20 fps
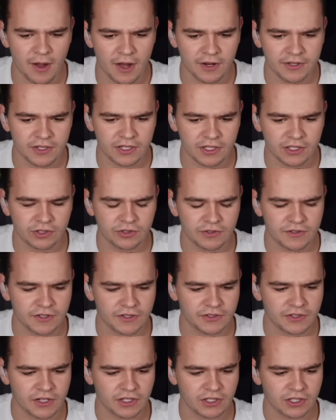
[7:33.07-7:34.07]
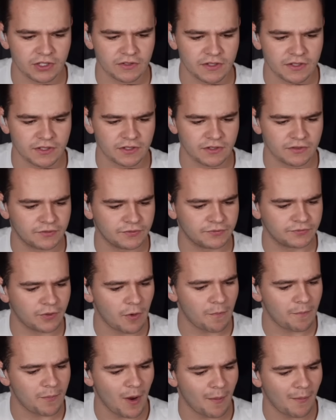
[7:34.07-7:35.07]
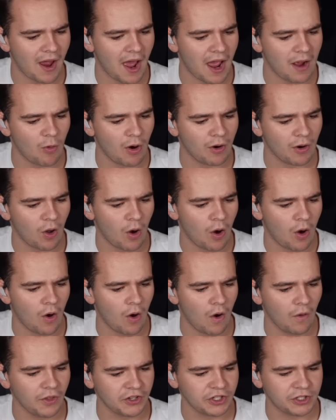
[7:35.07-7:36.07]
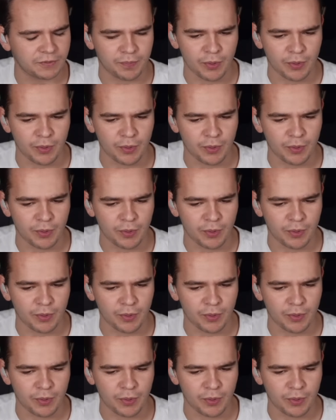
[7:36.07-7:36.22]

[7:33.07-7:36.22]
Come on, you can do this. Full, come on, I want all the